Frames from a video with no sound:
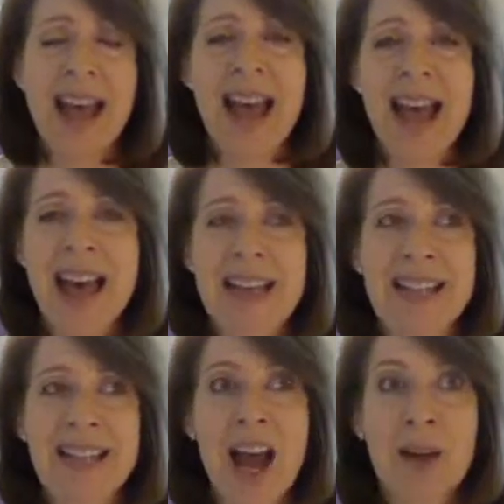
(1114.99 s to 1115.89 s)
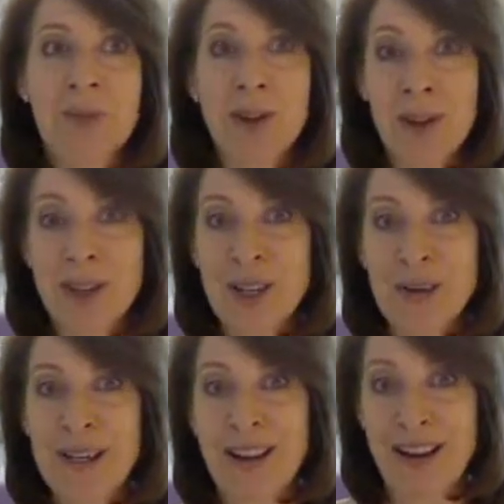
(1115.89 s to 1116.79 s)
And I was also
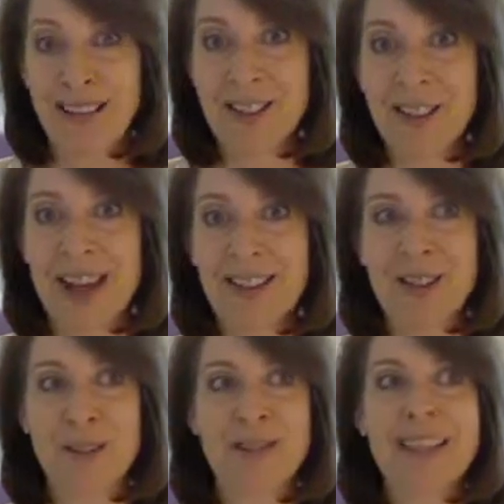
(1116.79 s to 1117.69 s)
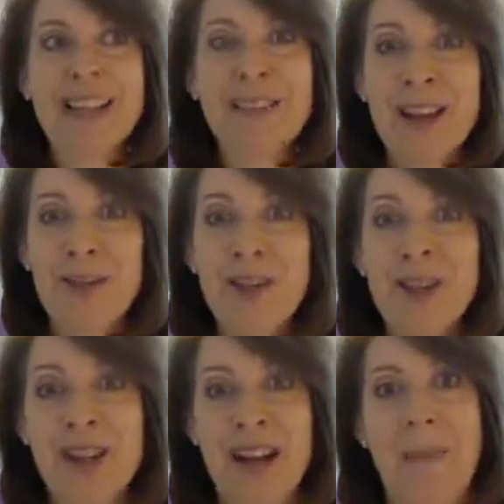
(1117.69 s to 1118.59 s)
in college asked to leave a wood
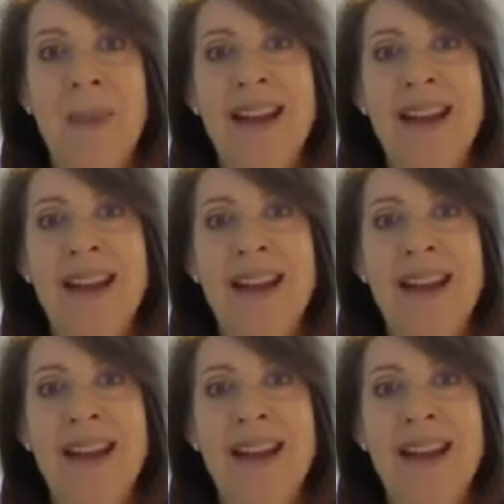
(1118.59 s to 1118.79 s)
shop,